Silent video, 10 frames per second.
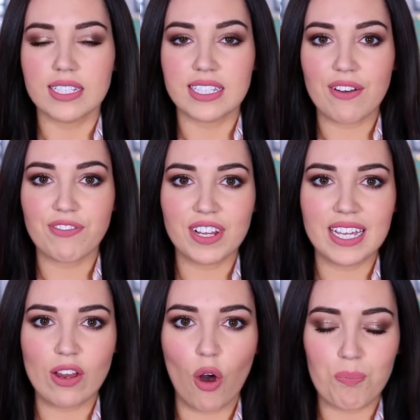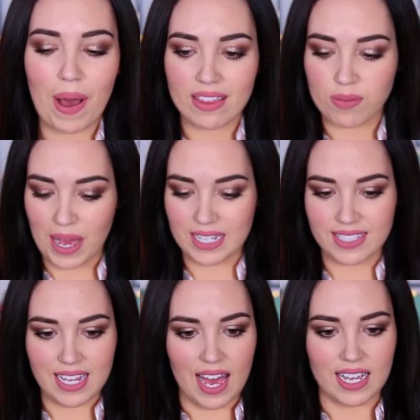It's definitely not bath mat
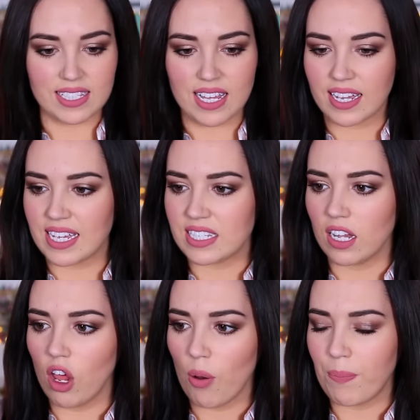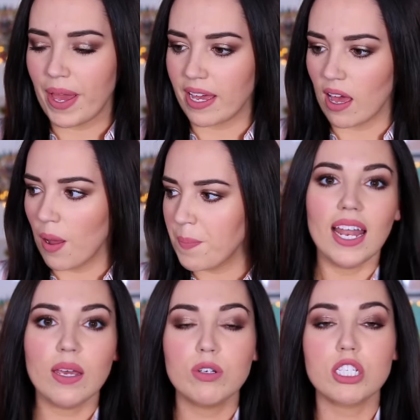size, like it's a lot bigger.
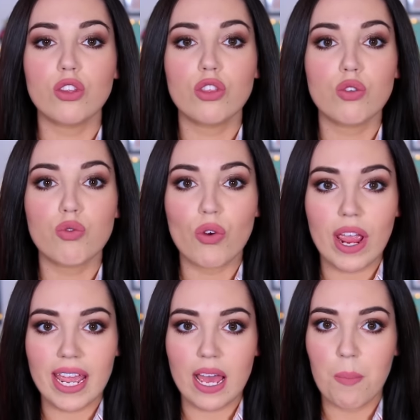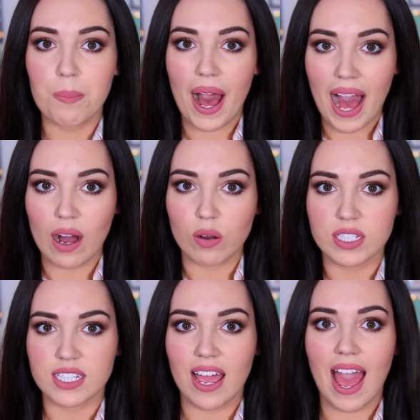And it was
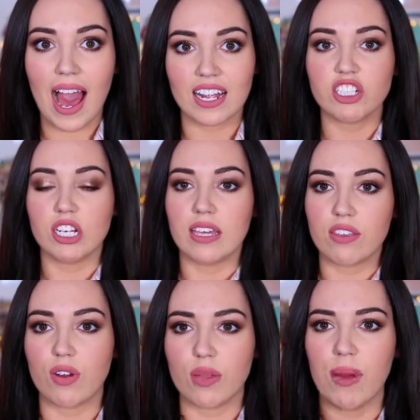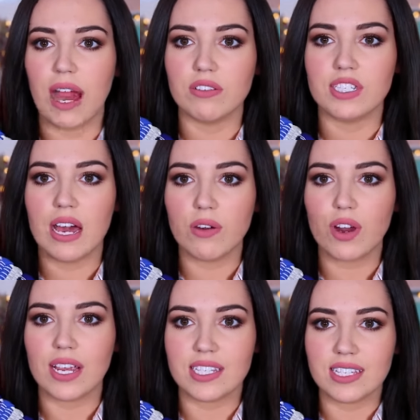£3, like actually £3. How
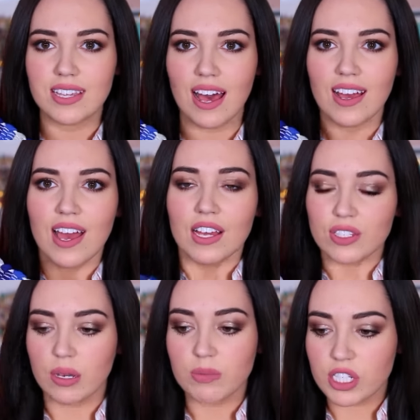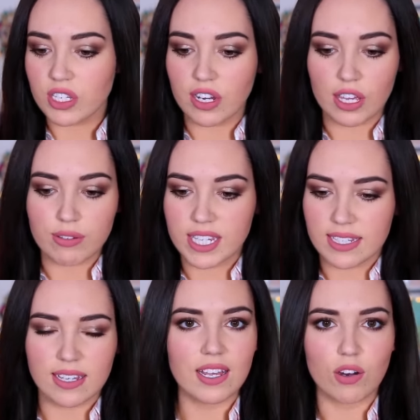crazy is that? So I'm just gonna use it
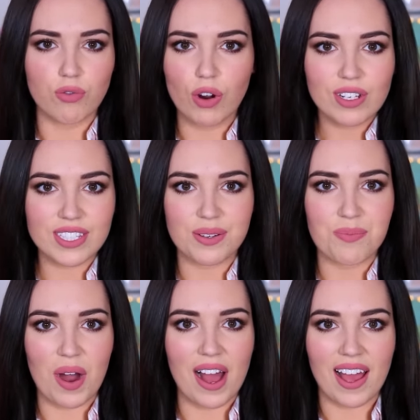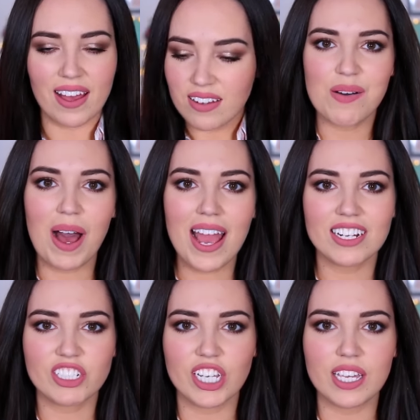as a little rug somewhere. I might
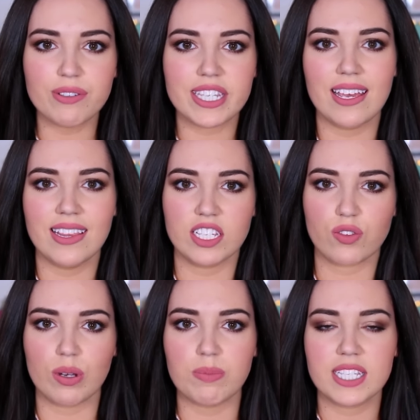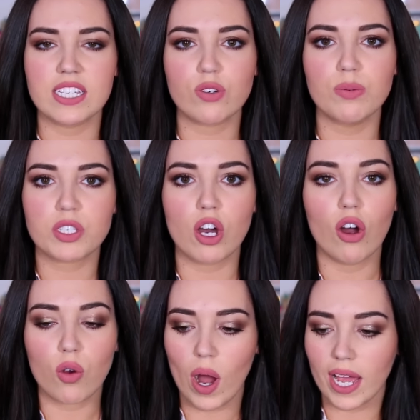actually use it in this room because this room's
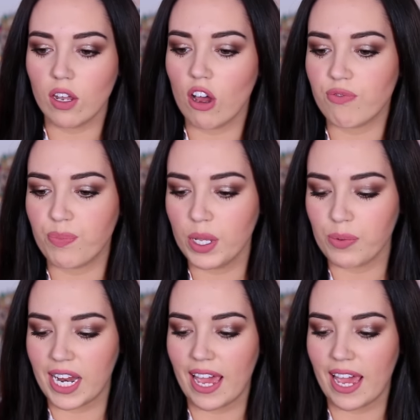got quite a lot of blue in